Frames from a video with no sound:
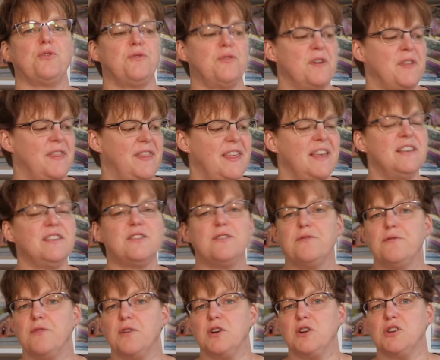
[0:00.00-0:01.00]
for this
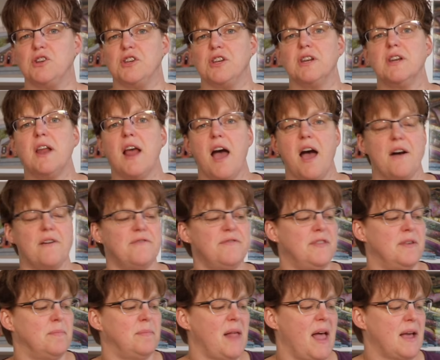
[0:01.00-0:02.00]
version of
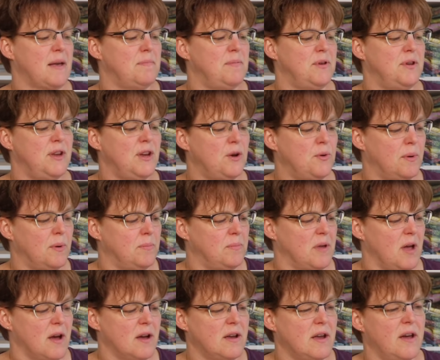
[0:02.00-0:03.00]
the Black Beauty quilt
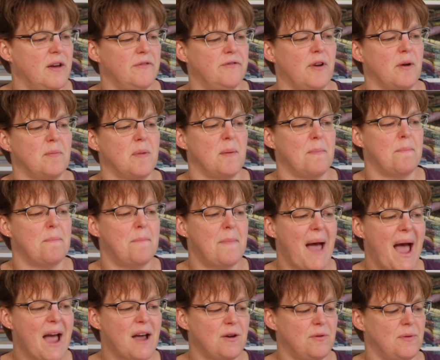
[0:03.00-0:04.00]
block, from our
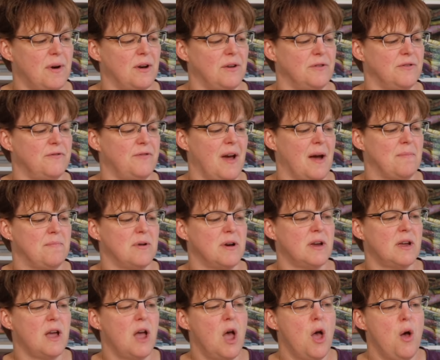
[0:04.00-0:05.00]
background
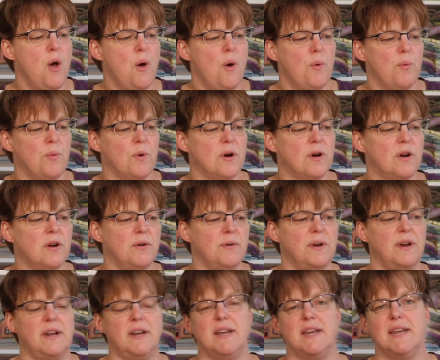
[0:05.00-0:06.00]
fabric, we're
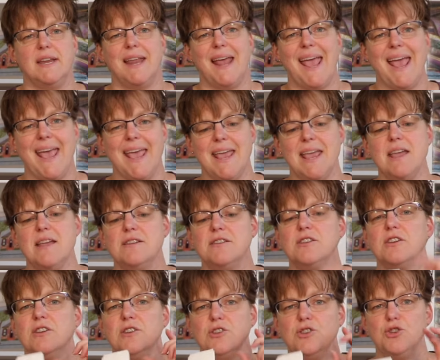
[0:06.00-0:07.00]
going to need
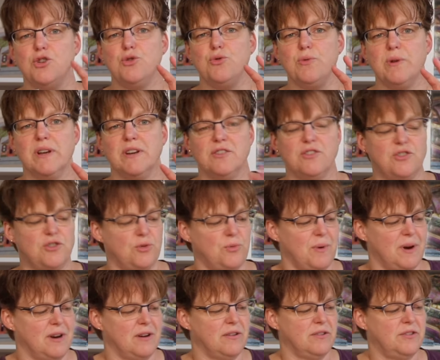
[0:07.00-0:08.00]
8 2-inch
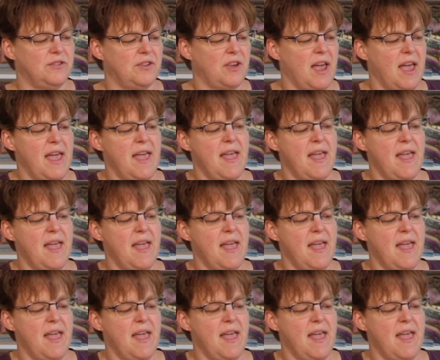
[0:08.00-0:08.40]
squares,